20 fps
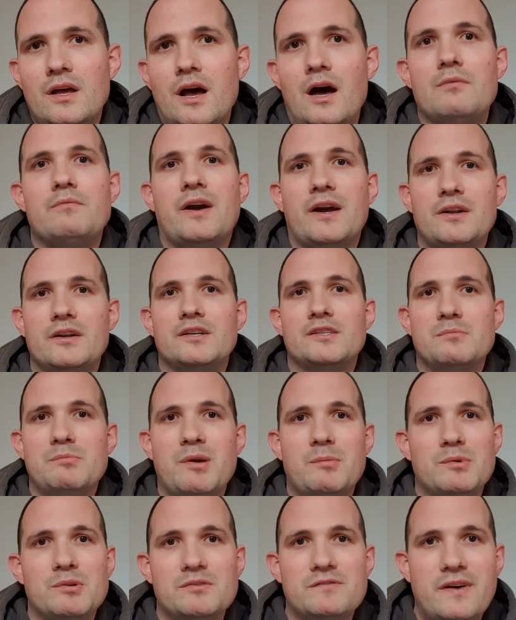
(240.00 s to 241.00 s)
recognizing
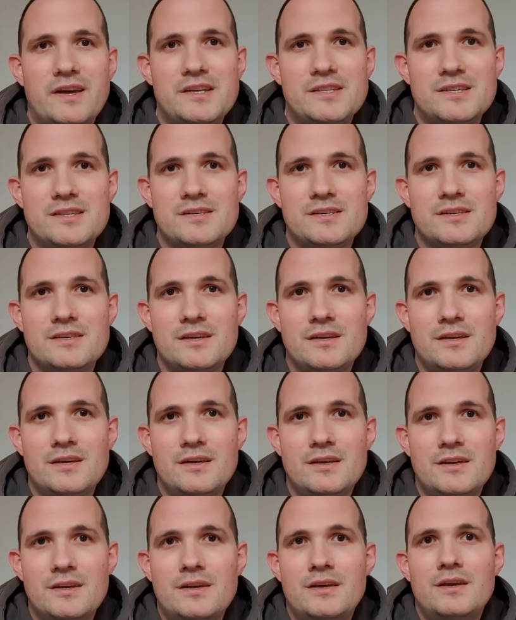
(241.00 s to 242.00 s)
people's faces.
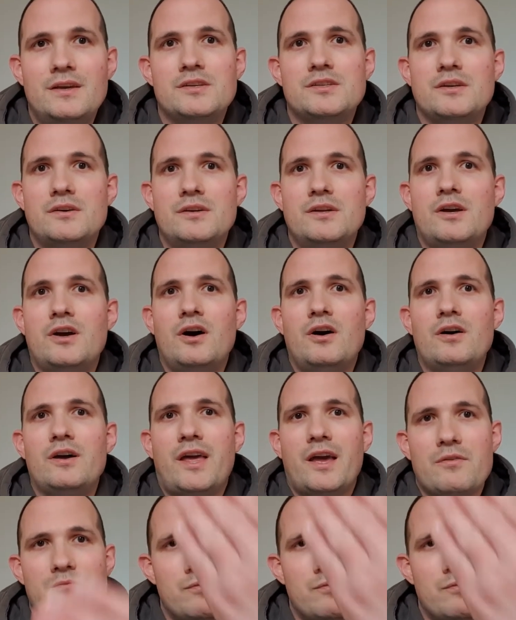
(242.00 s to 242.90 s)
So you can't get